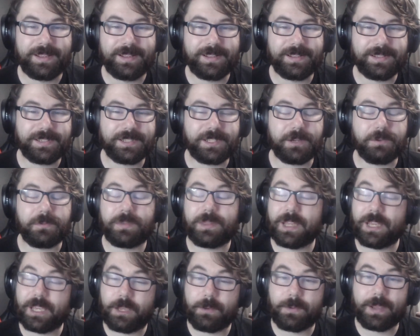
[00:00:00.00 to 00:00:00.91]
So
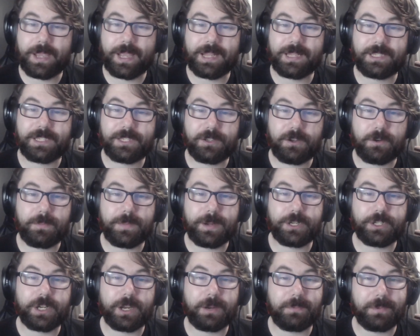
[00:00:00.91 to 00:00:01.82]
thank you again so
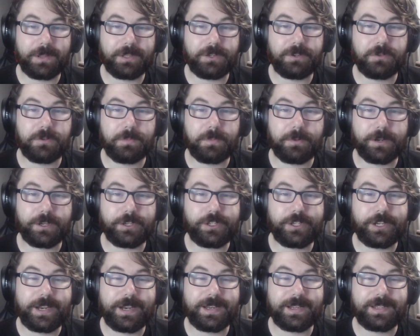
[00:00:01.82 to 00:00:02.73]
much. I really do
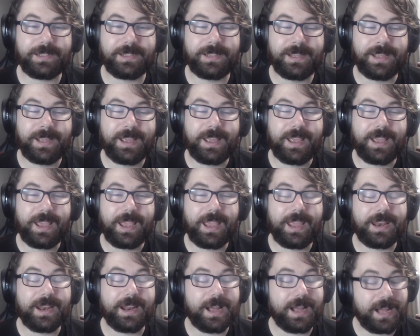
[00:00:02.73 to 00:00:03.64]
appreciate it.
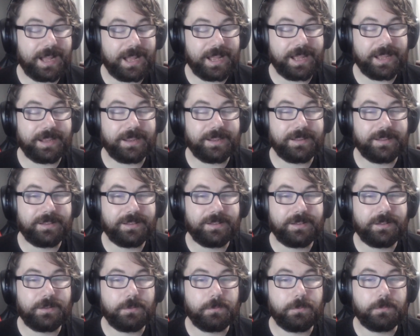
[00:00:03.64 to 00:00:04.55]
And I
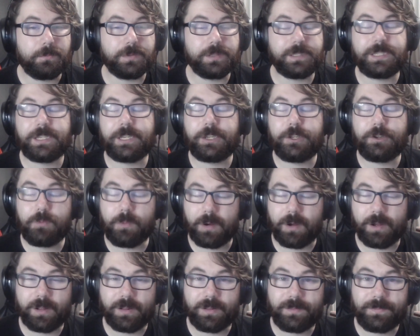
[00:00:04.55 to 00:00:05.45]
will see you
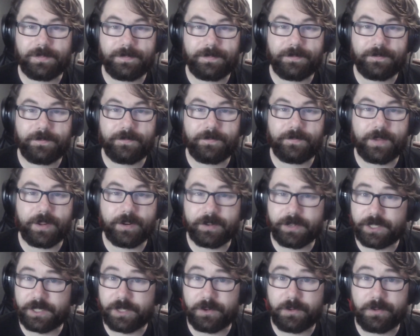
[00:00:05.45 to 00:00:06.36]
all very
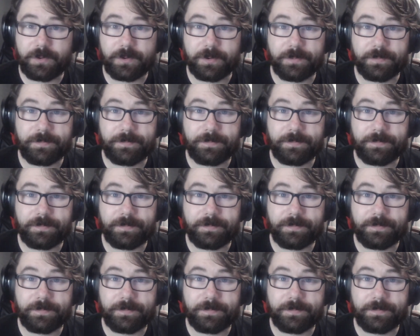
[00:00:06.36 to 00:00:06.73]
soon.